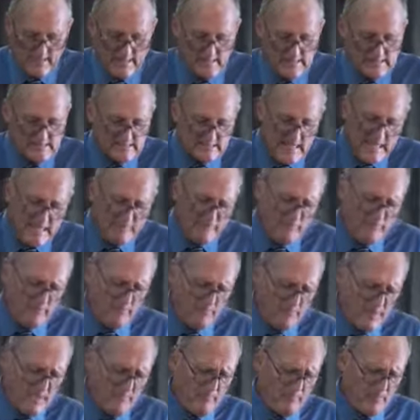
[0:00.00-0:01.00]
Send the
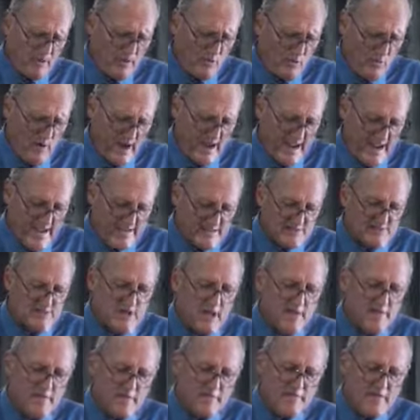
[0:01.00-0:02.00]
people away
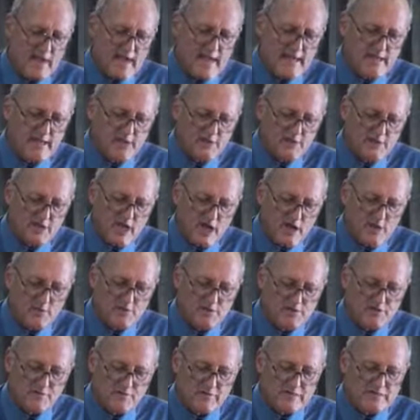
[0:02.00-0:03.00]
so that they can go
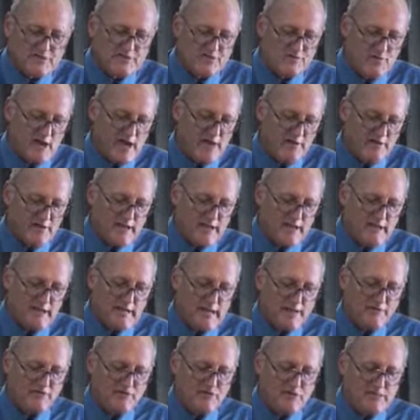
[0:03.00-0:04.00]
to the surrounding
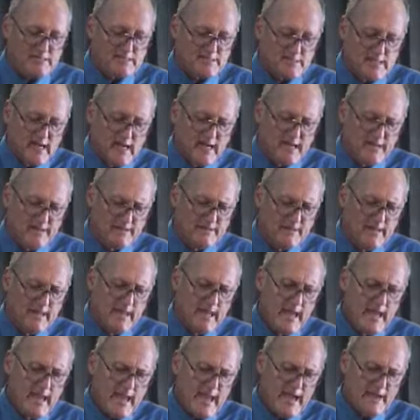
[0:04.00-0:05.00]
countryside
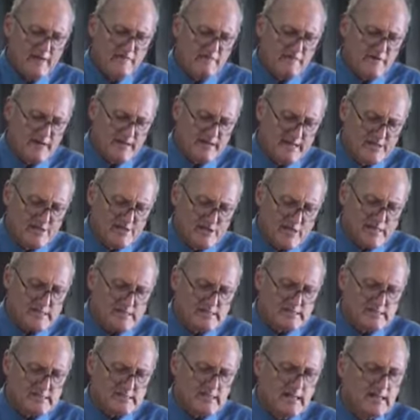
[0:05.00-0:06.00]
and
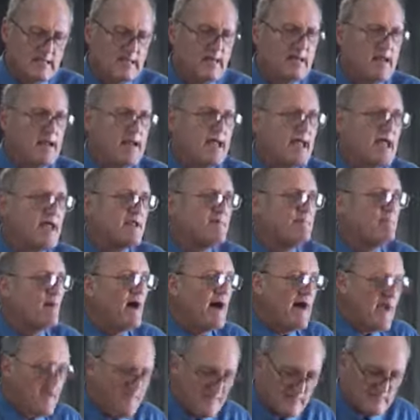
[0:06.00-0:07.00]
villages and
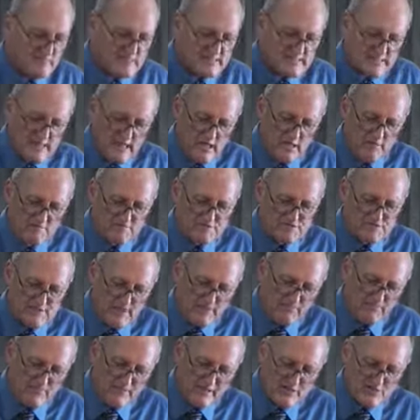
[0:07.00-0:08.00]
buy themselves
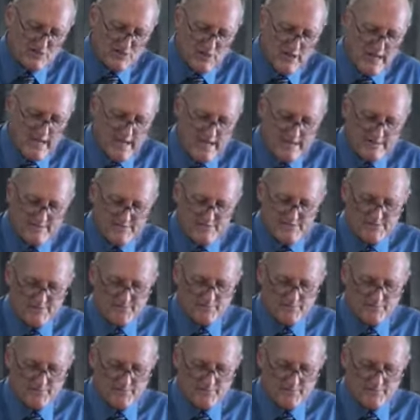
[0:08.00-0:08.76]
something to eat.'